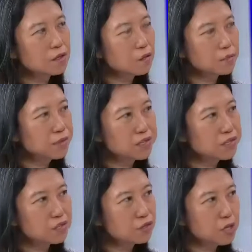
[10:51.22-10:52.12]
what
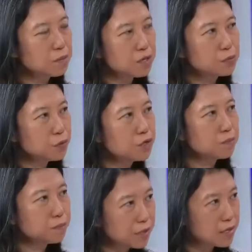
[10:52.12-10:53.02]
President Trump has put
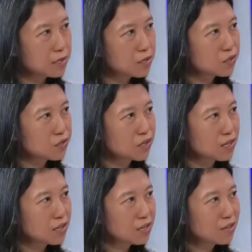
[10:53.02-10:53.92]
in place,
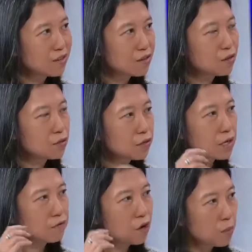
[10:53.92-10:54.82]
they
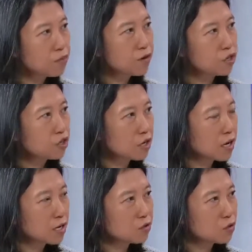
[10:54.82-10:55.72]
have
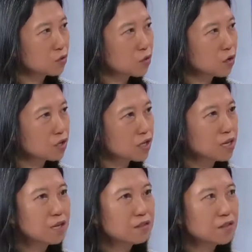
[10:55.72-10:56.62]
operationalized the Quad,
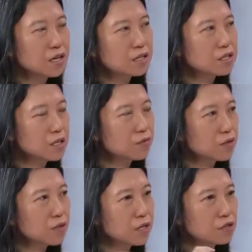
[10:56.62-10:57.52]
that is
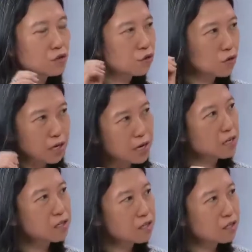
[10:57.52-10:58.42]
something that is going to
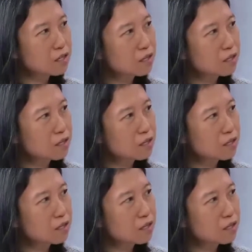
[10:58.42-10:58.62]
last?